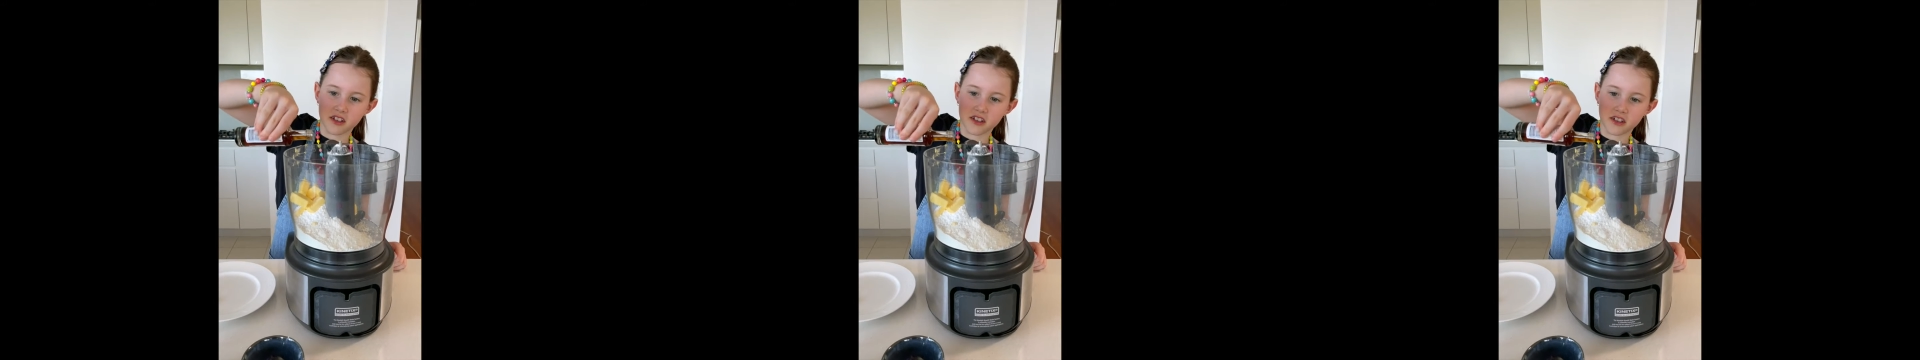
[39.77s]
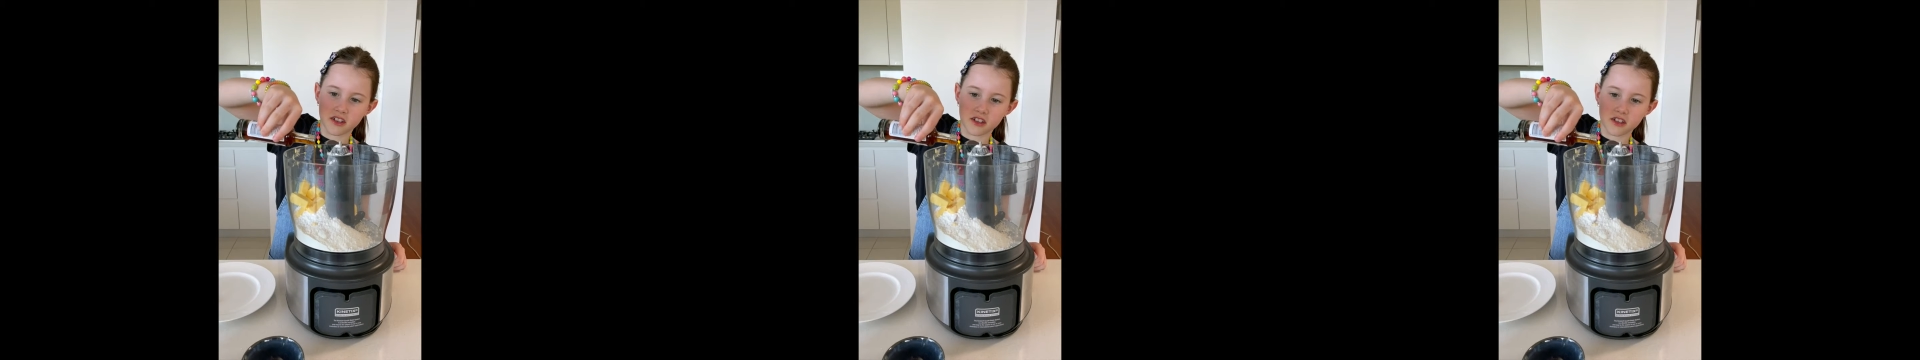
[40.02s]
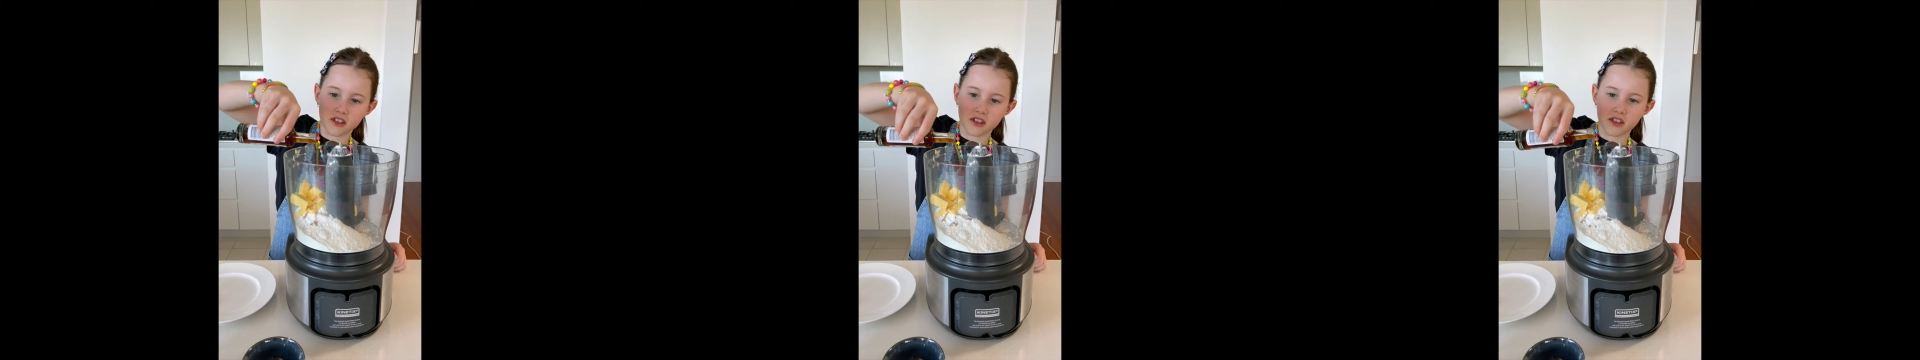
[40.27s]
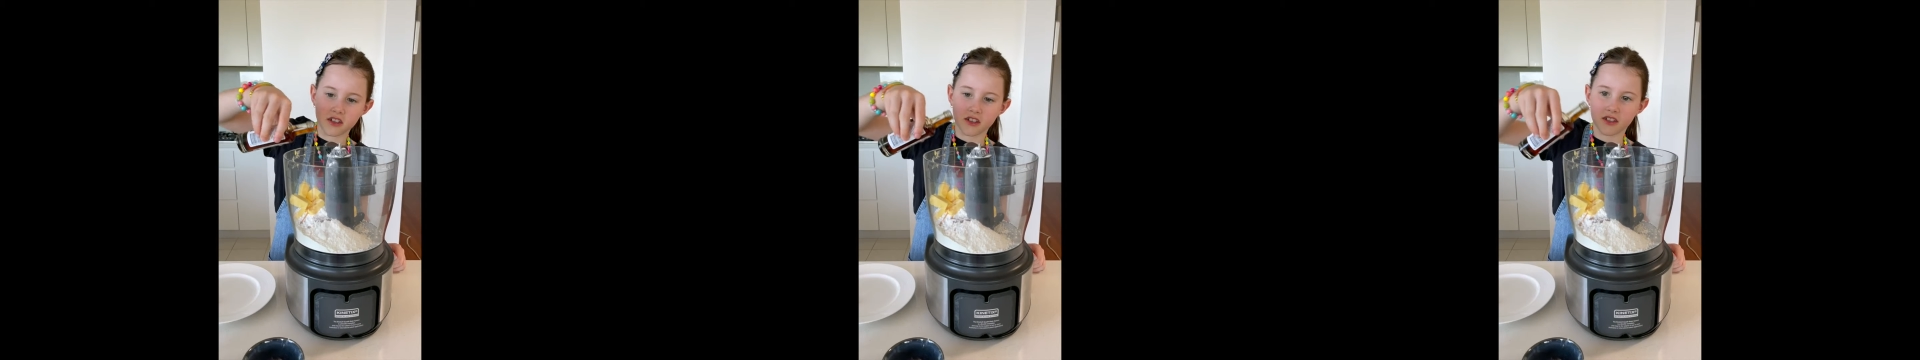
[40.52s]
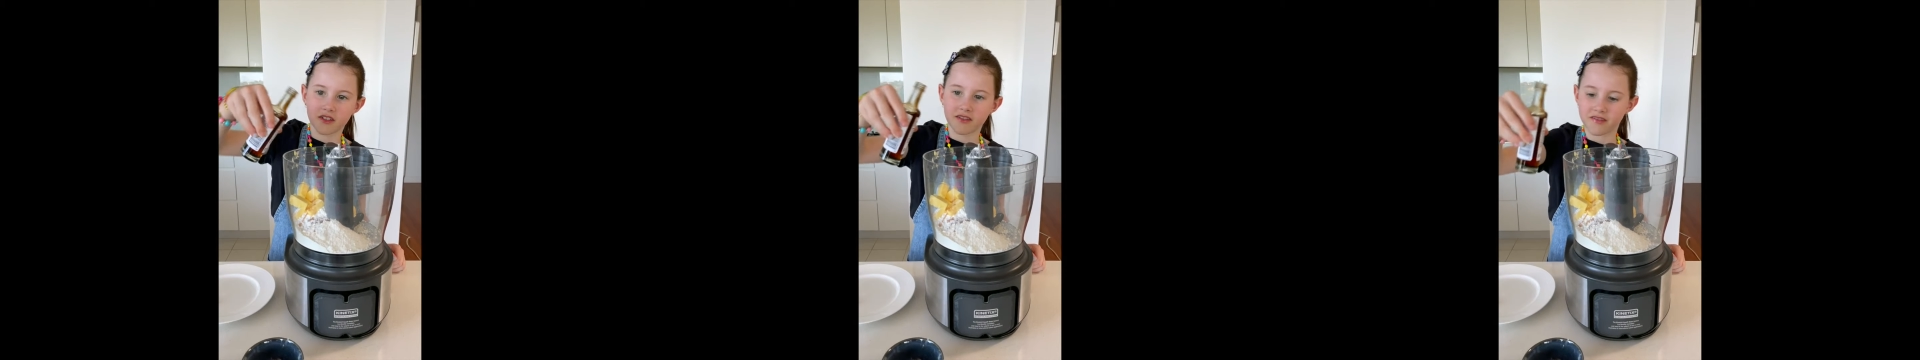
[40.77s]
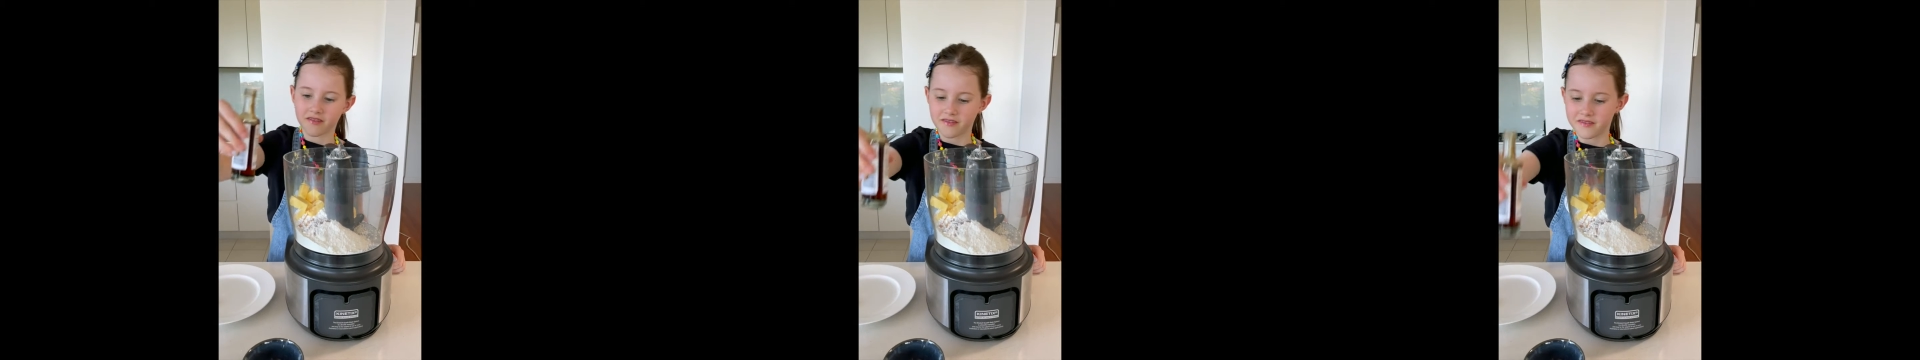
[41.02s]

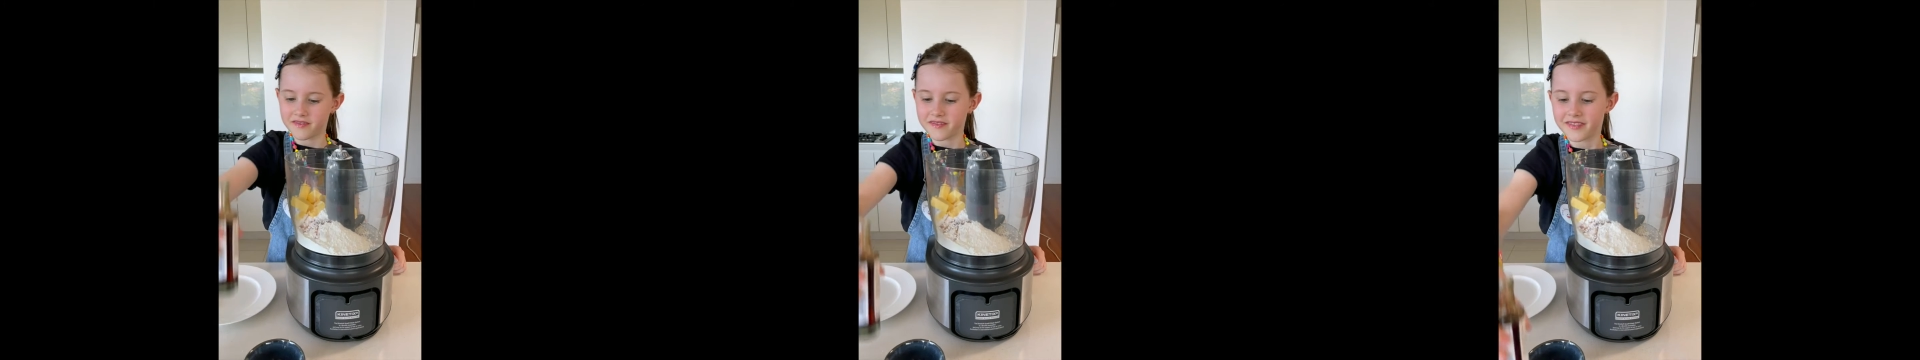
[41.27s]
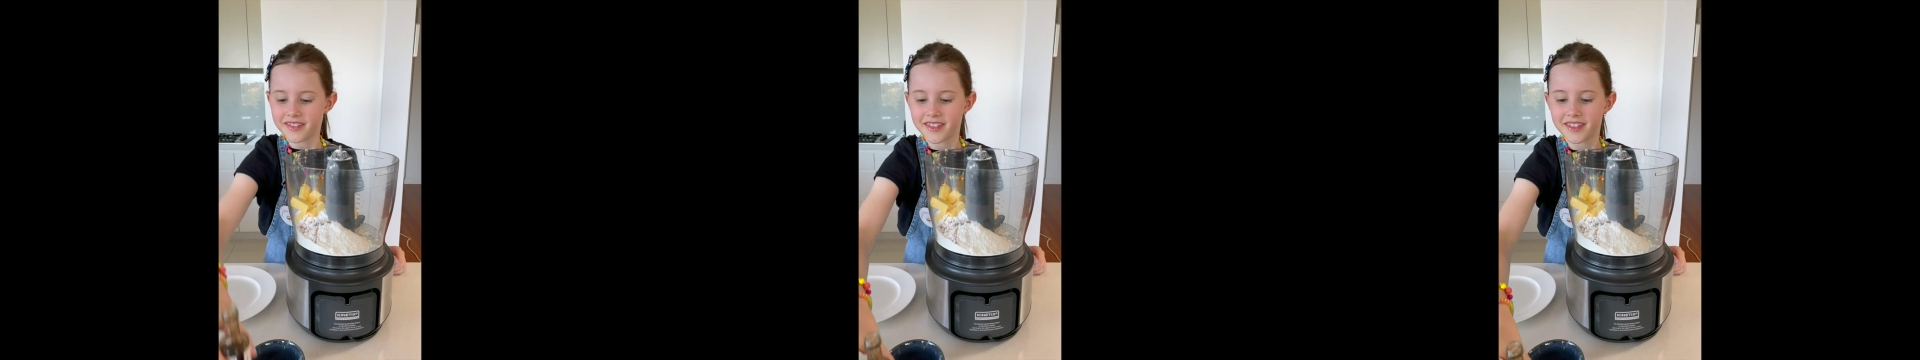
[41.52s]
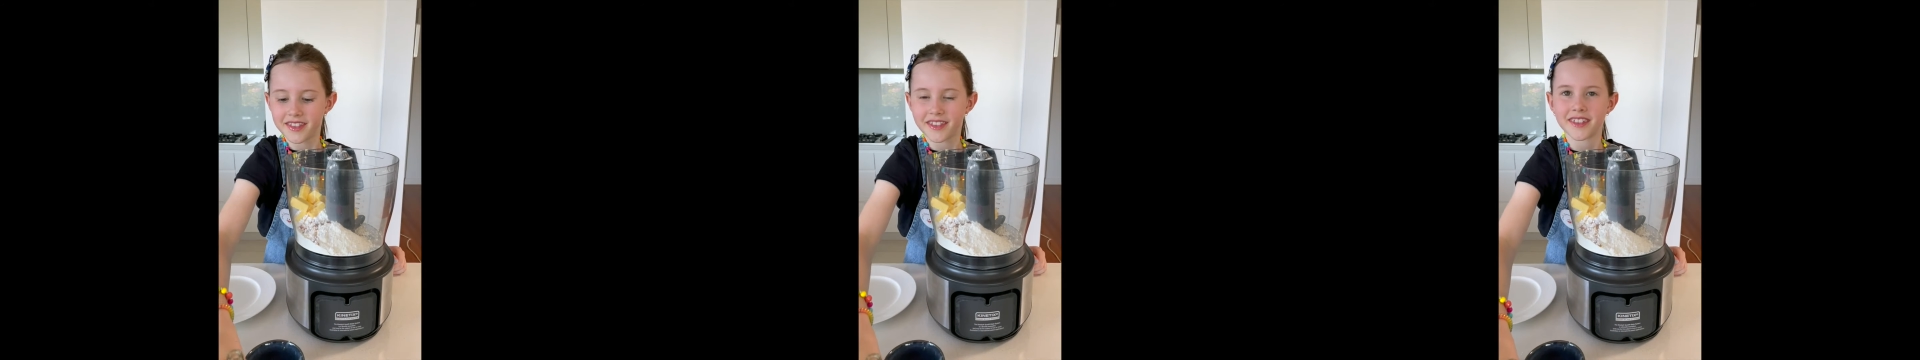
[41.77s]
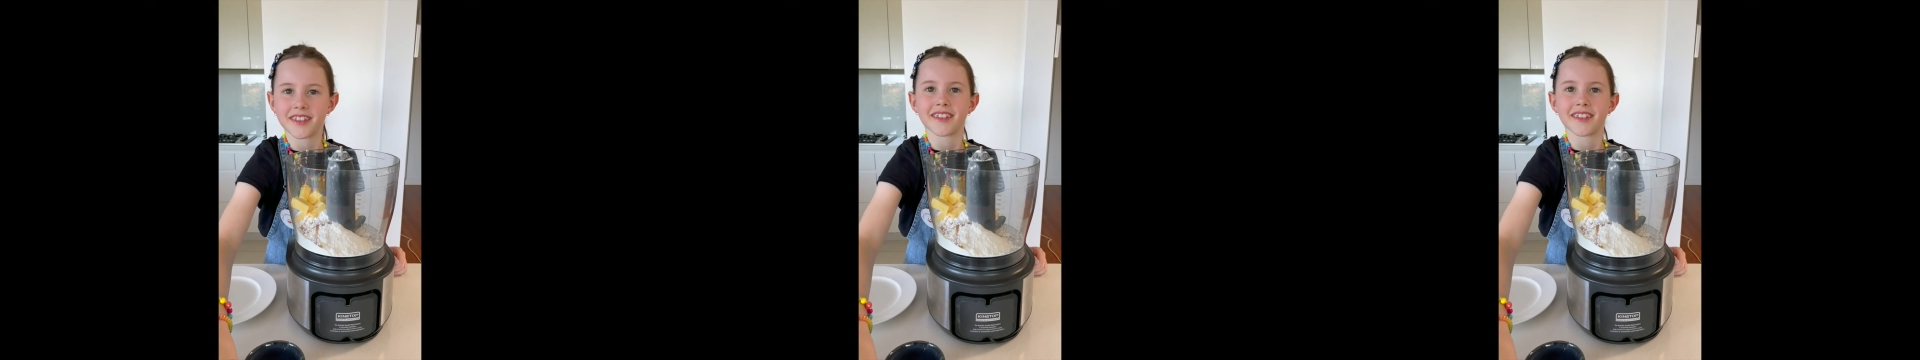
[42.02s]
(silence)